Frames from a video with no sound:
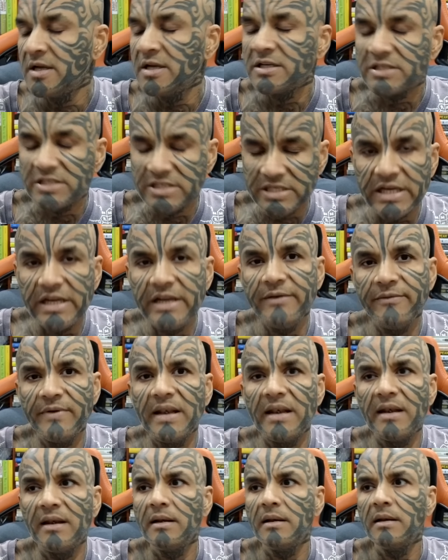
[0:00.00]
she
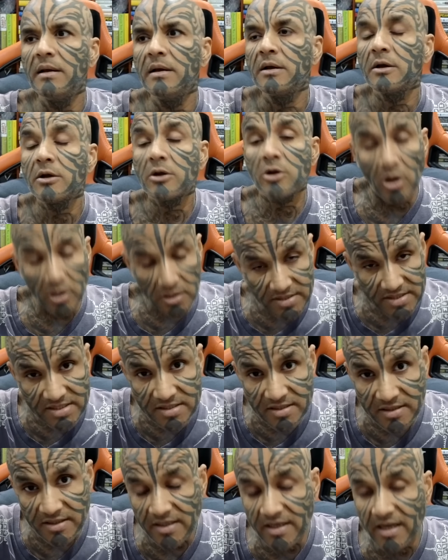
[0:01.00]
will
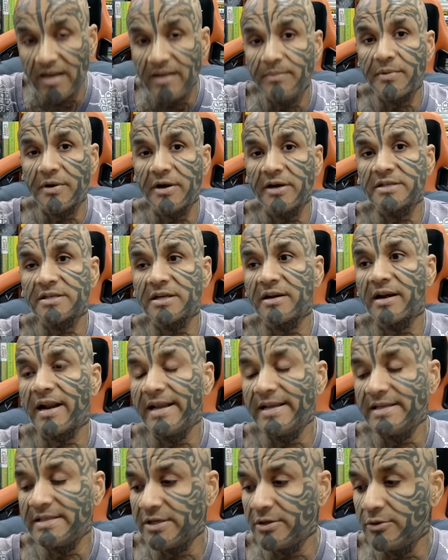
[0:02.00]
constantly
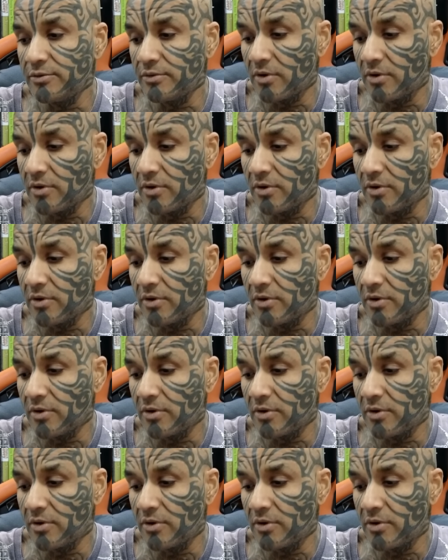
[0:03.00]
pressurize you,